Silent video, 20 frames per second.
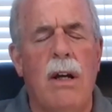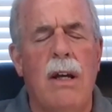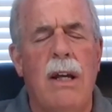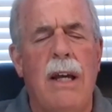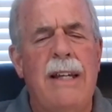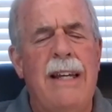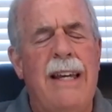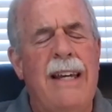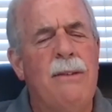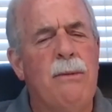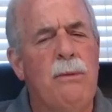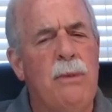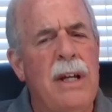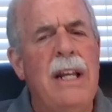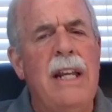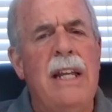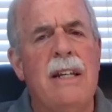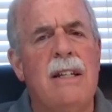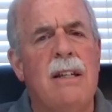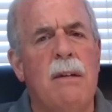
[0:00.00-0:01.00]
it
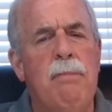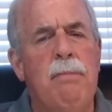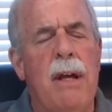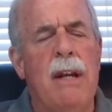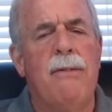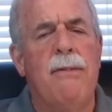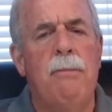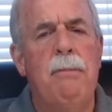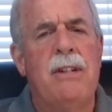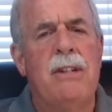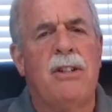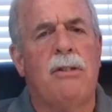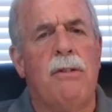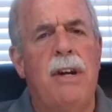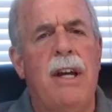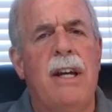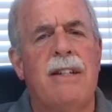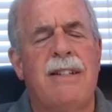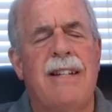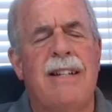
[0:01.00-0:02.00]
really is a bit of a
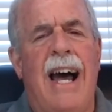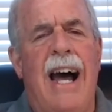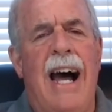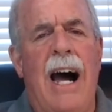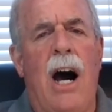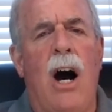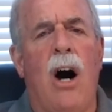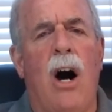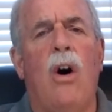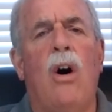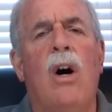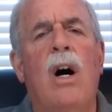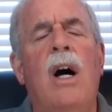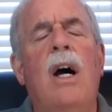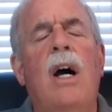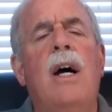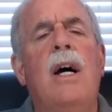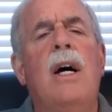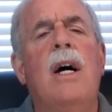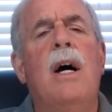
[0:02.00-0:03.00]
mystery as to how
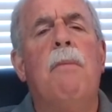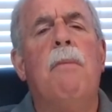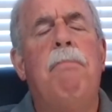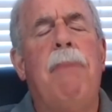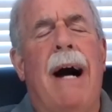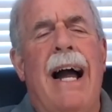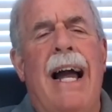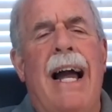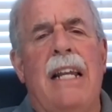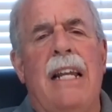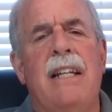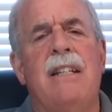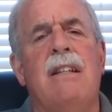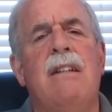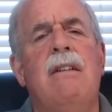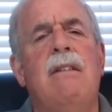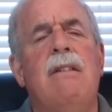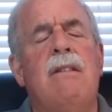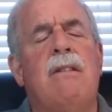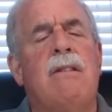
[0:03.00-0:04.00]
Pilate
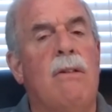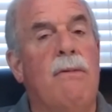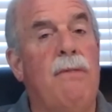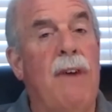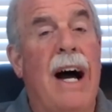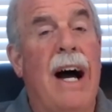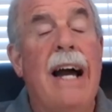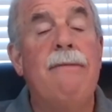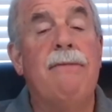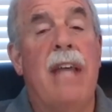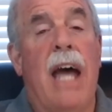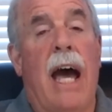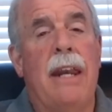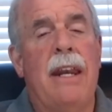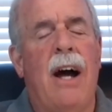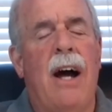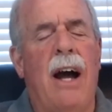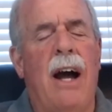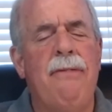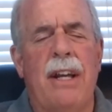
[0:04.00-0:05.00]
survived that.
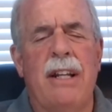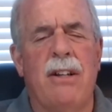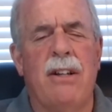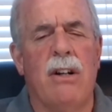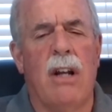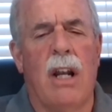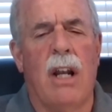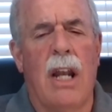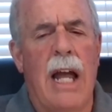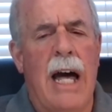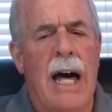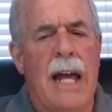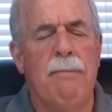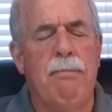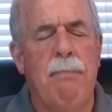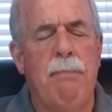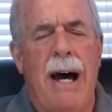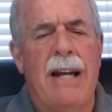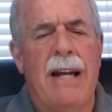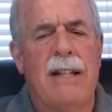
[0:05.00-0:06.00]
Now, I think there are a lot
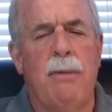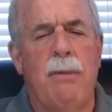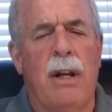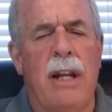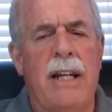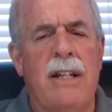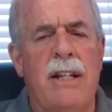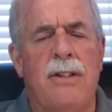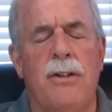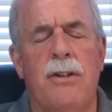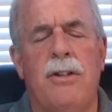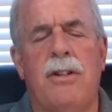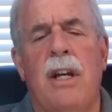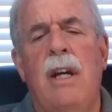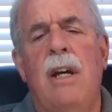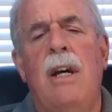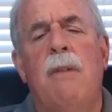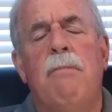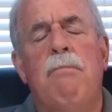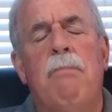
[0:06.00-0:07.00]
of possible answers,
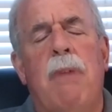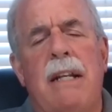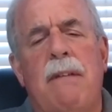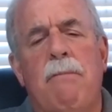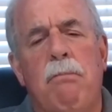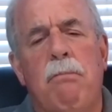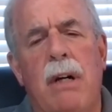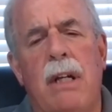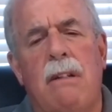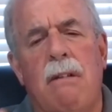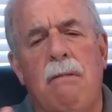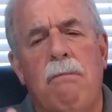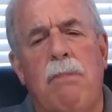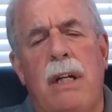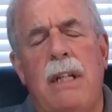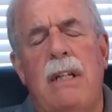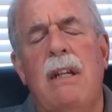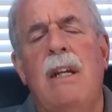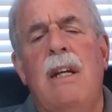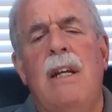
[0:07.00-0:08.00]
but the
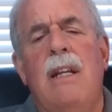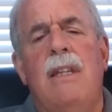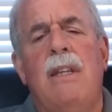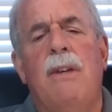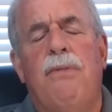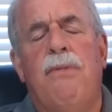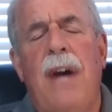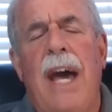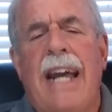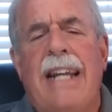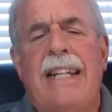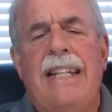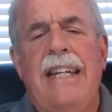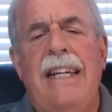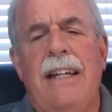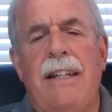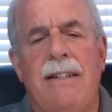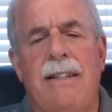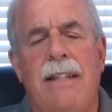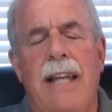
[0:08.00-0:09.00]
fact
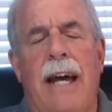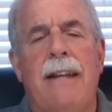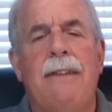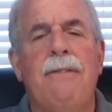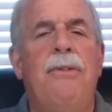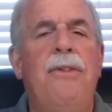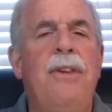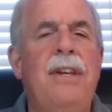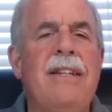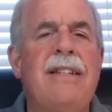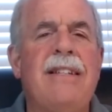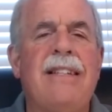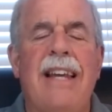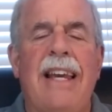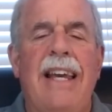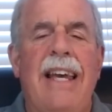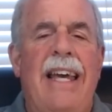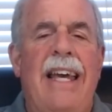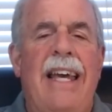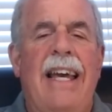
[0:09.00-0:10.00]
is that this
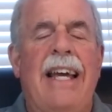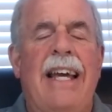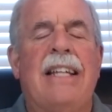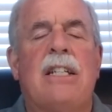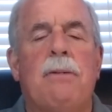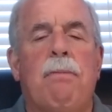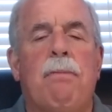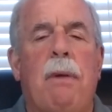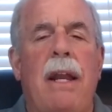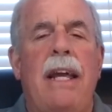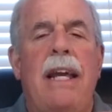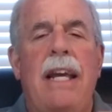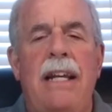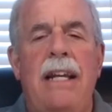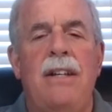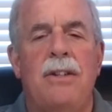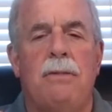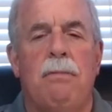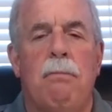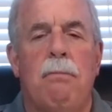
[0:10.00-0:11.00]

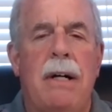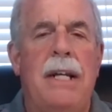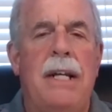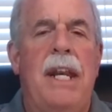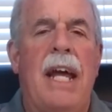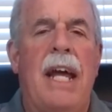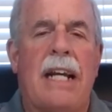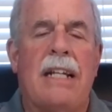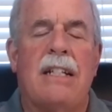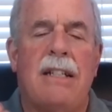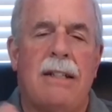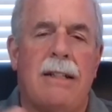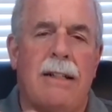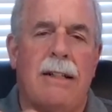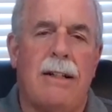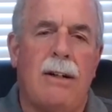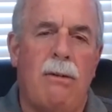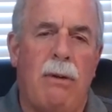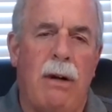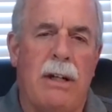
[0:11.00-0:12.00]
explains my next
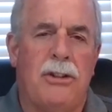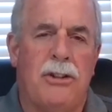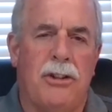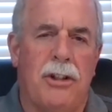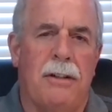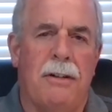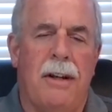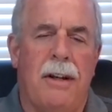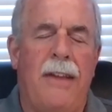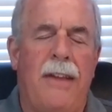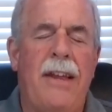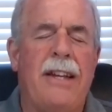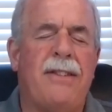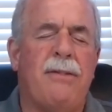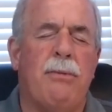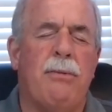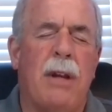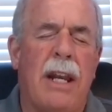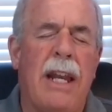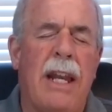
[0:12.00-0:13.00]
question.
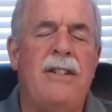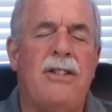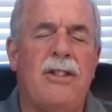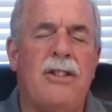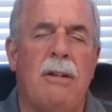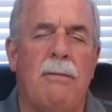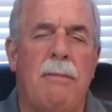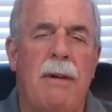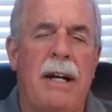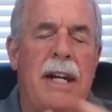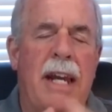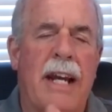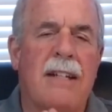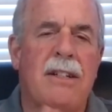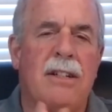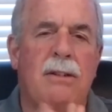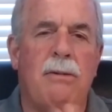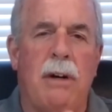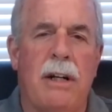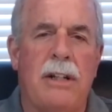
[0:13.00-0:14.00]
This relates to my
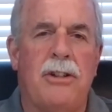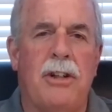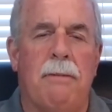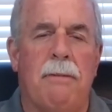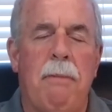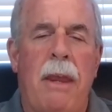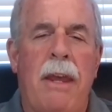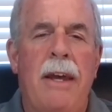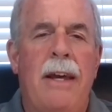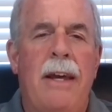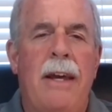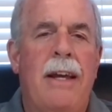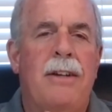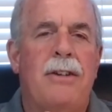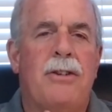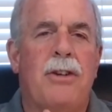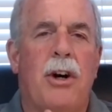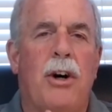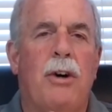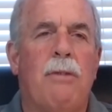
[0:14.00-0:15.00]
next question.
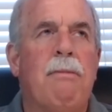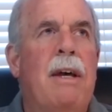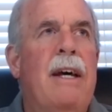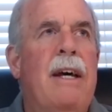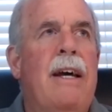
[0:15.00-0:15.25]
So